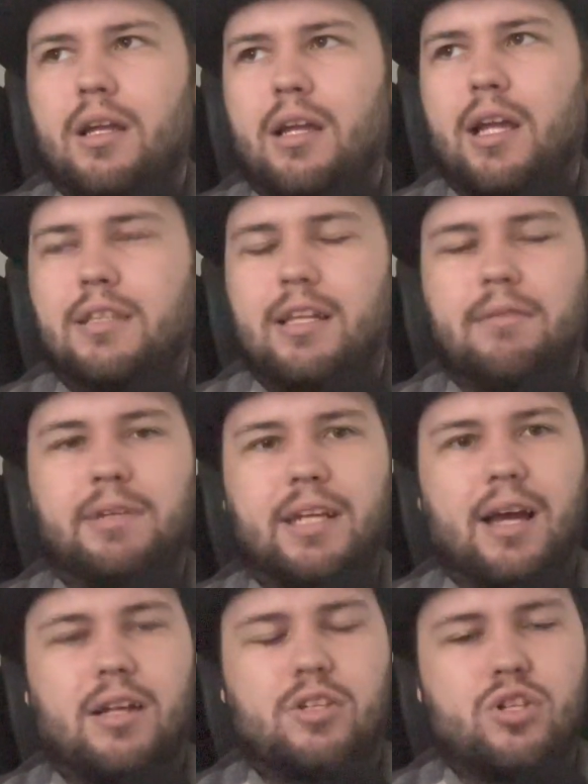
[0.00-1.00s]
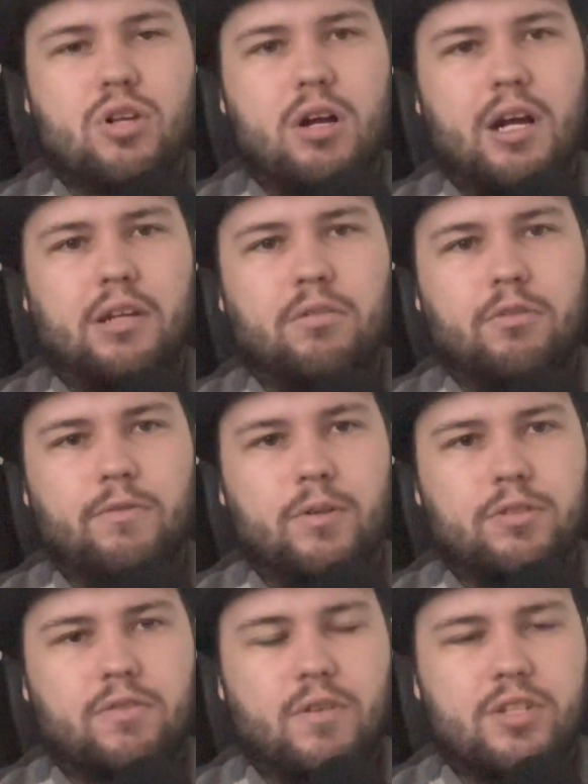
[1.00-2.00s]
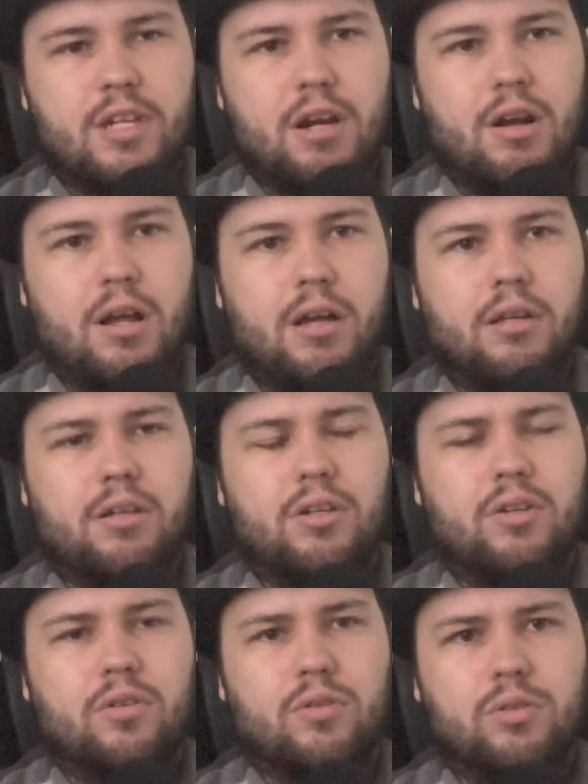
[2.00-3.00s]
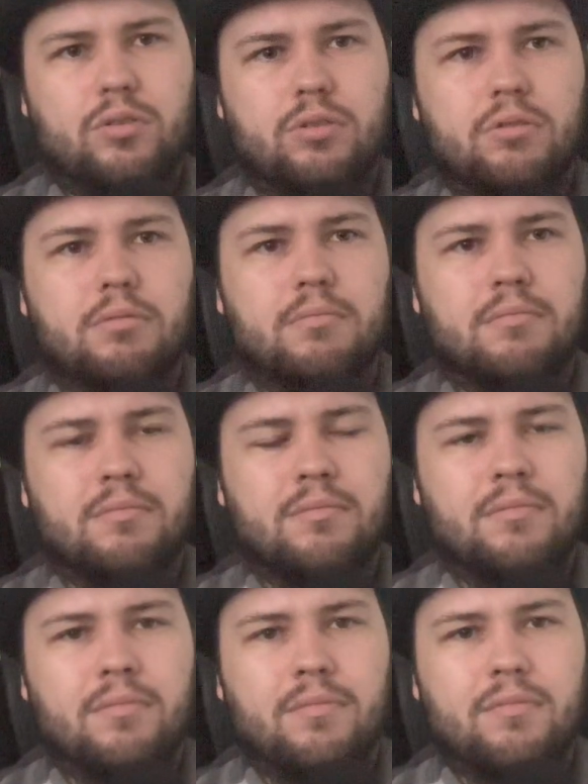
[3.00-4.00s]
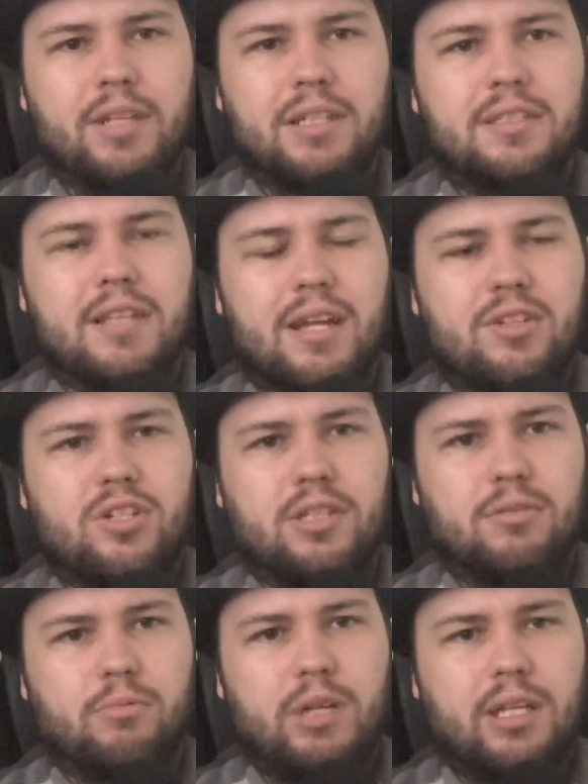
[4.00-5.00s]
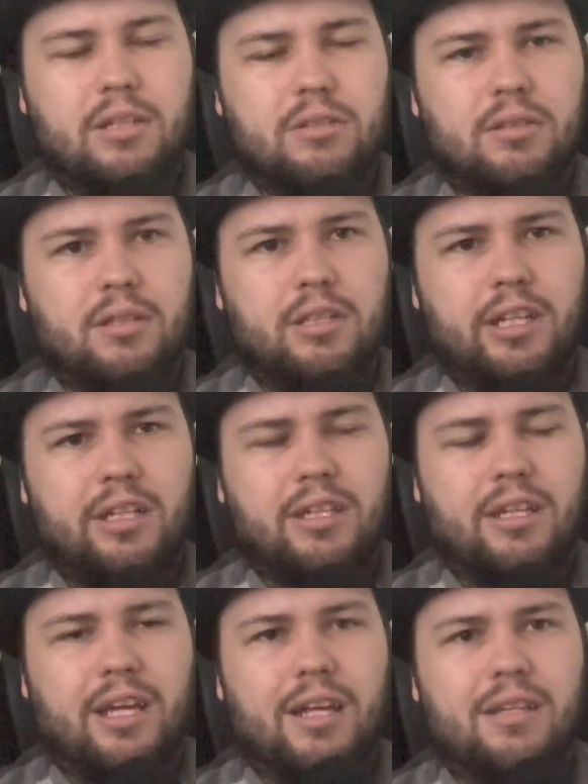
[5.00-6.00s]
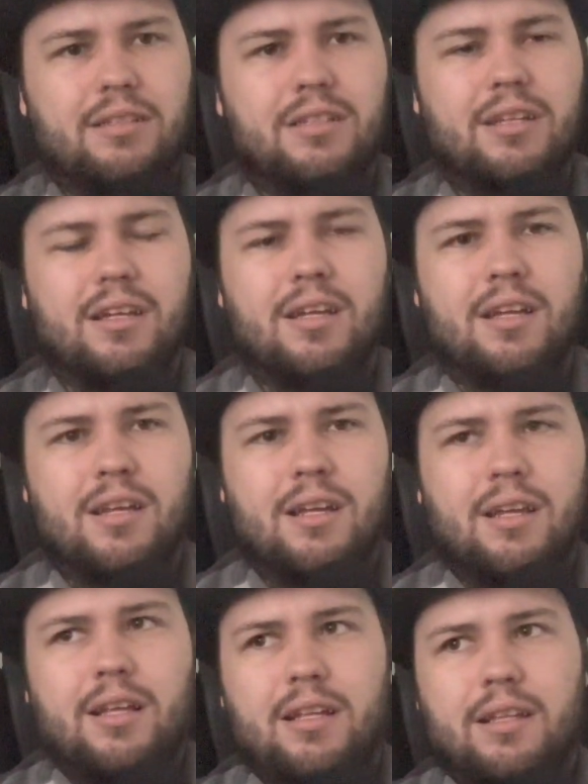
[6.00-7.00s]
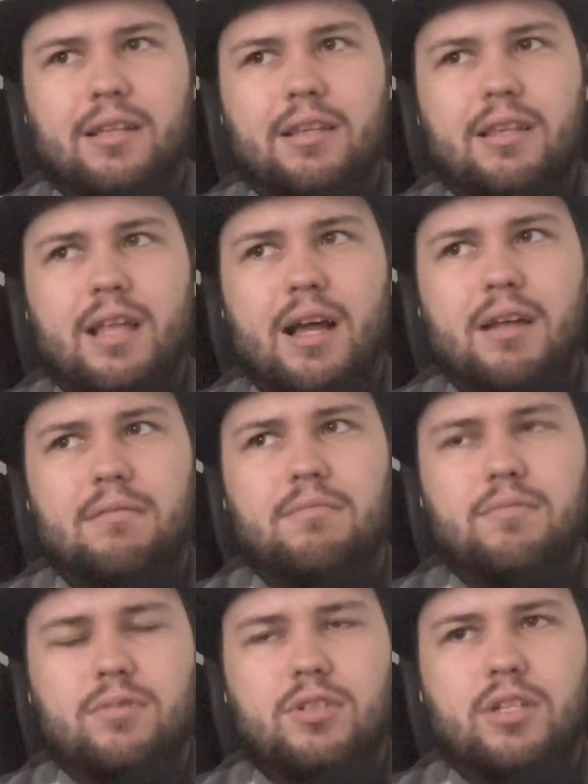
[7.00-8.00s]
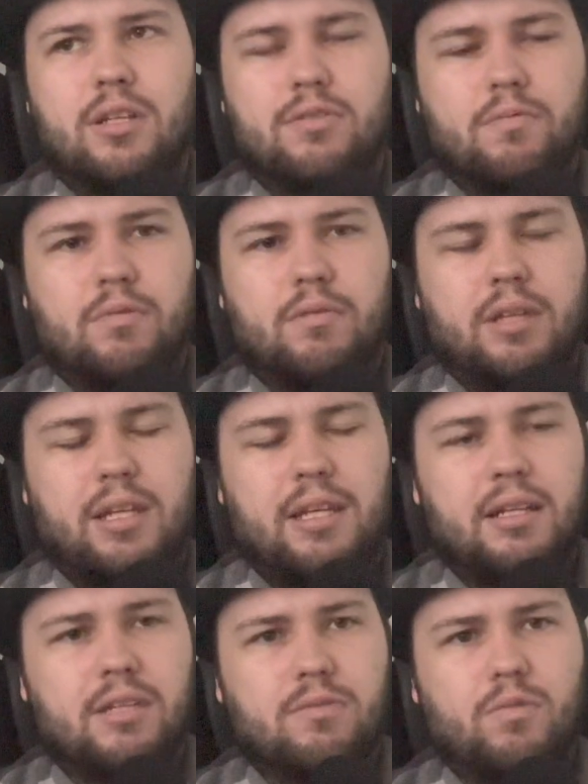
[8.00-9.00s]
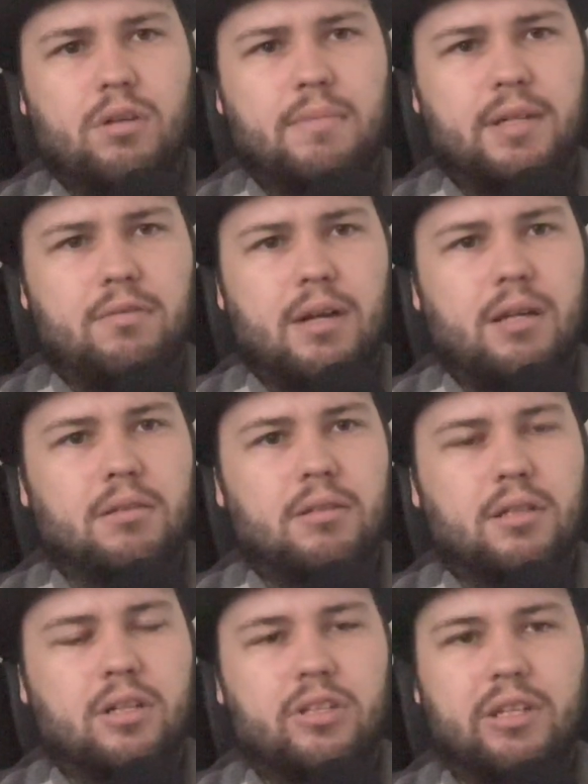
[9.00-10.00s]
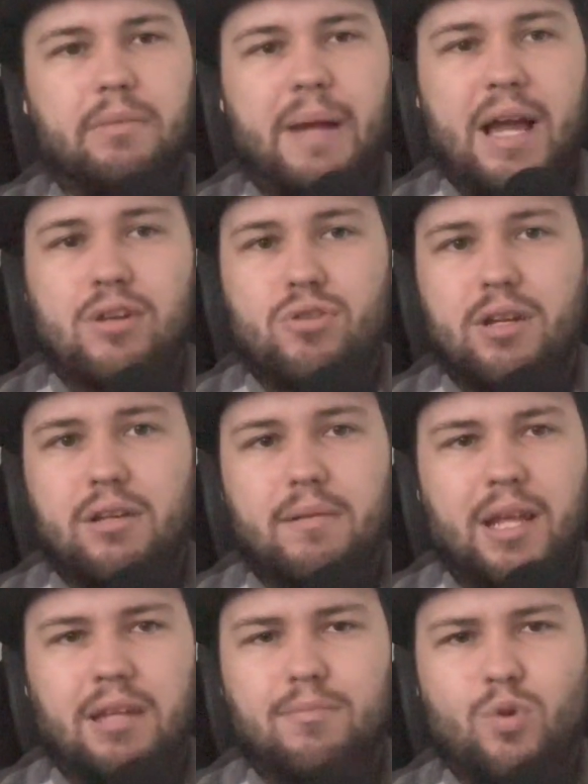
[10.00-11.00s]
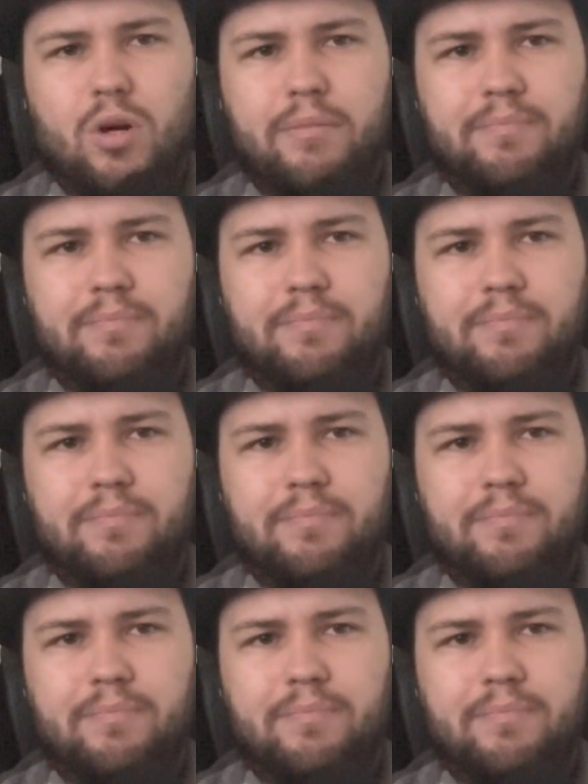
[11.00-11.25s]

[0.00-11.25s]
And then we got Sean, who votes for Sarah, who thinks that she's a weak link and that he doesn't want to be around Cleopatra anymore.